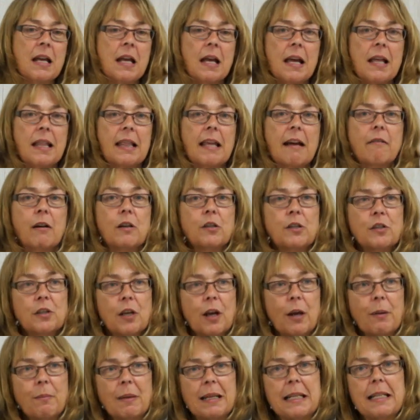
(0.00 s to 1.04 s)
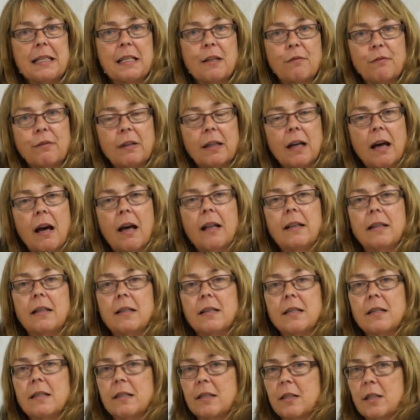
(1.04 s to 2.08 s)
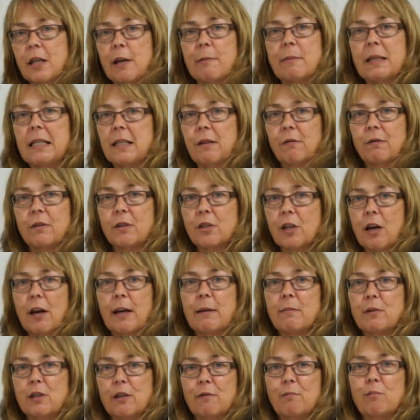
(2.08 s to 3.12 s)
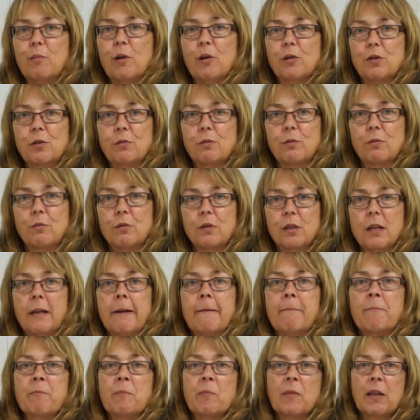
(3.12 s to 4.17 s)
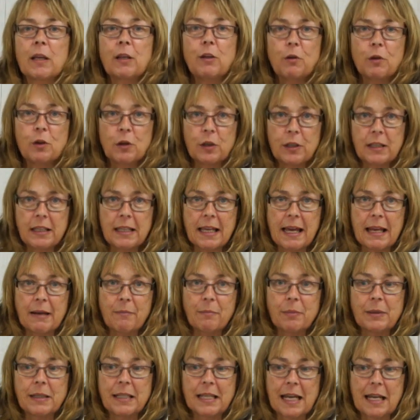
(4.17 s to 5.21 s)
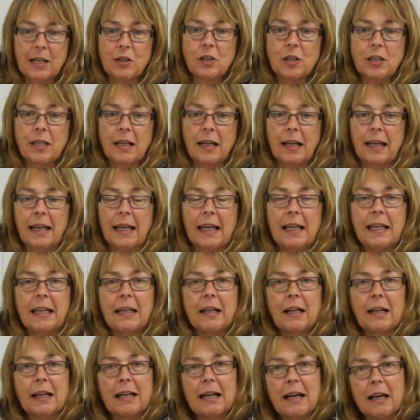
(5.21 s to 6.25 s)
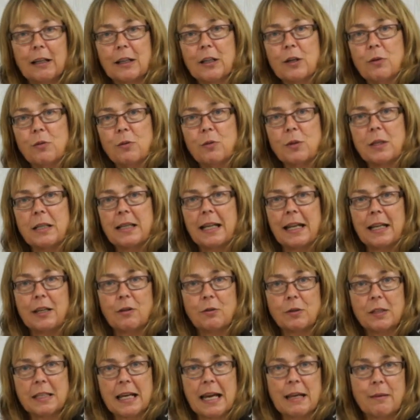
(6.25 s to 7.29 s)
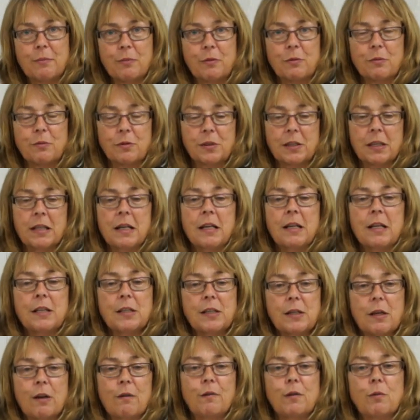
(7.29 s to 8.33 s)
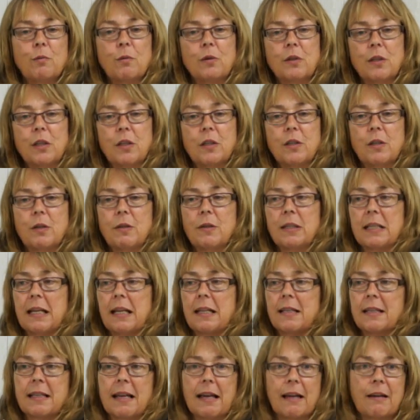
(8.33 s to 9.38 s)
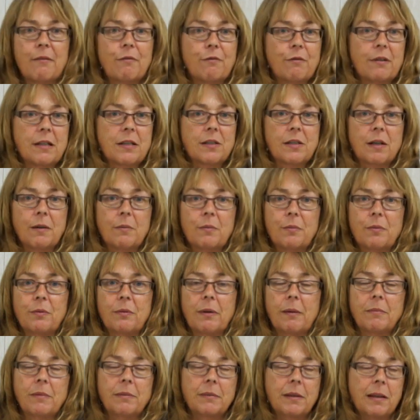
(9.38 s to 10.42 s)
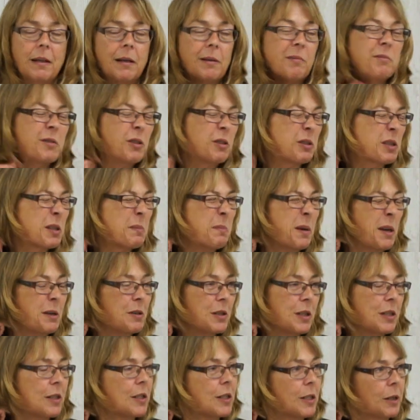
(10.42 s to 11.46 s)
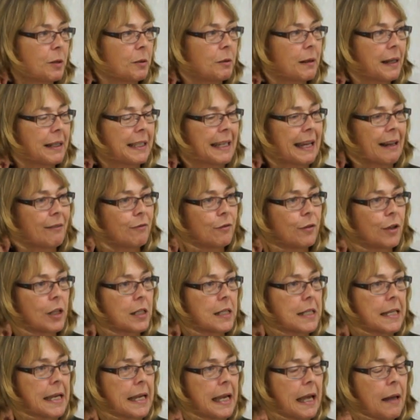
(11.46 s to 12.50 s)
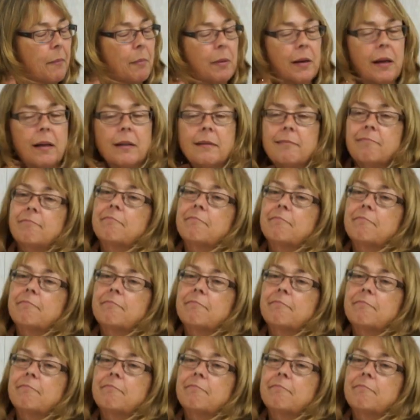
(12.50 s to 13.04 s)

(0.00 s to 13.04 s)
there are so many different colours and so many different types of bottles. You could then potentially colour coordinate your tables. So if you wanted to, say for example, I'm not supposed to do any adverts here, but